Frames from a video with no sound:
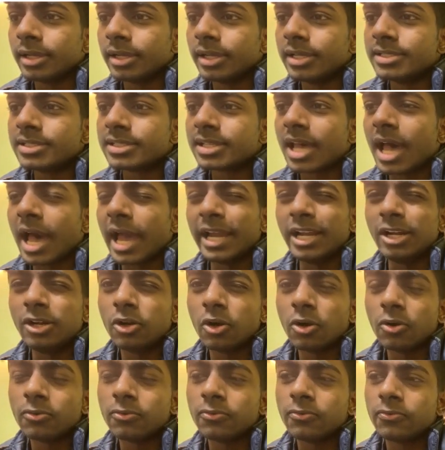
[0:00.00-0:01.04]
is
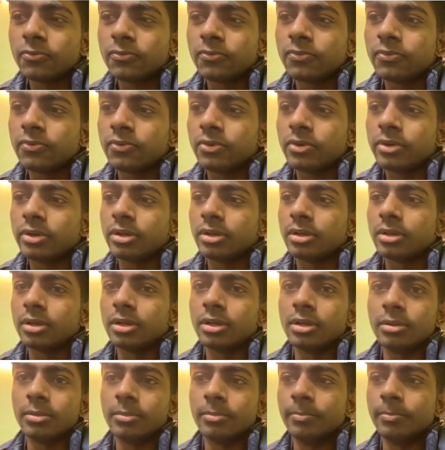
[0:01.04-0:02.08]
kind of
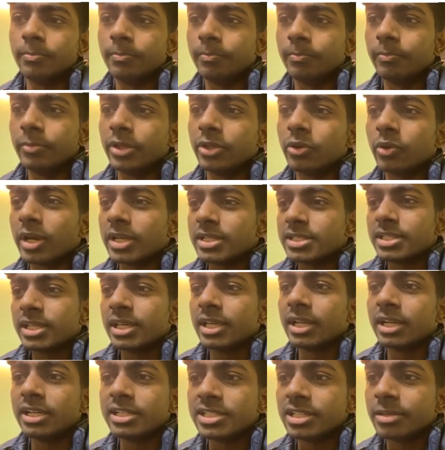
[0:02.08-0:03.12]
you can
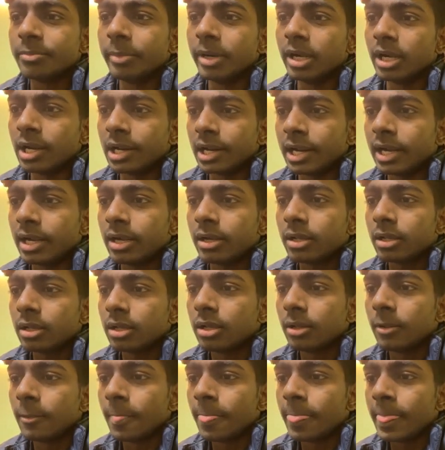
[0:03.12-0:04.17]
say it is a bit rate.
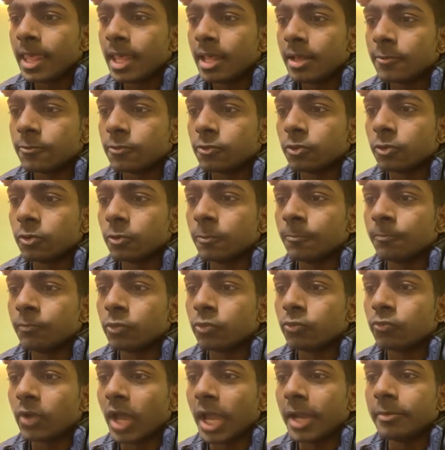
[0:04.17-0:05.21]
So
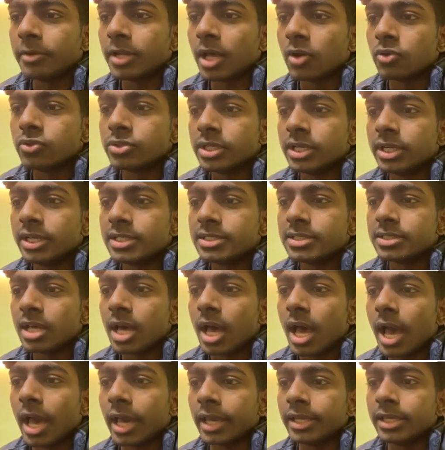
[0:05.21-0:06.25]
5000 is
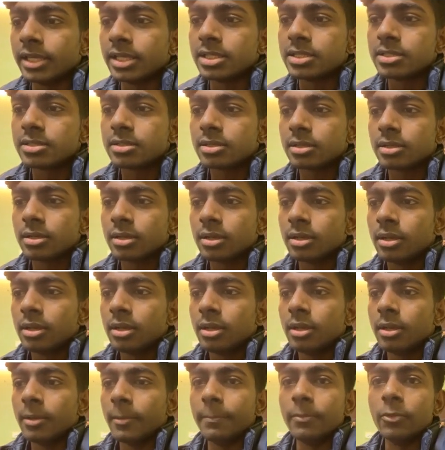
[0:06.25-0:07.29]
the highest
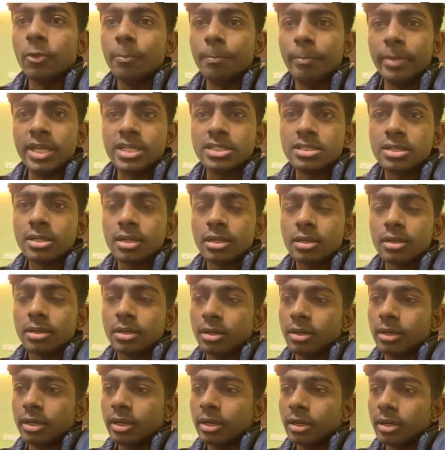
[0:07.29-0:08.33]
the best
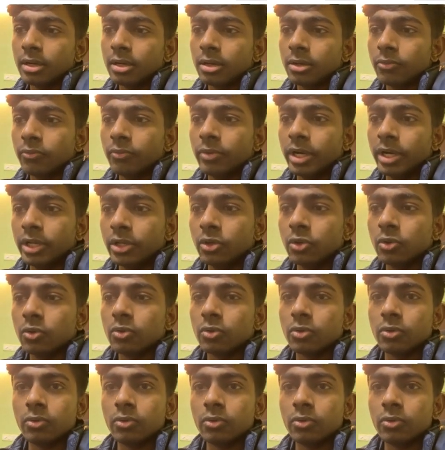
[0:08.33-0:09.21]
video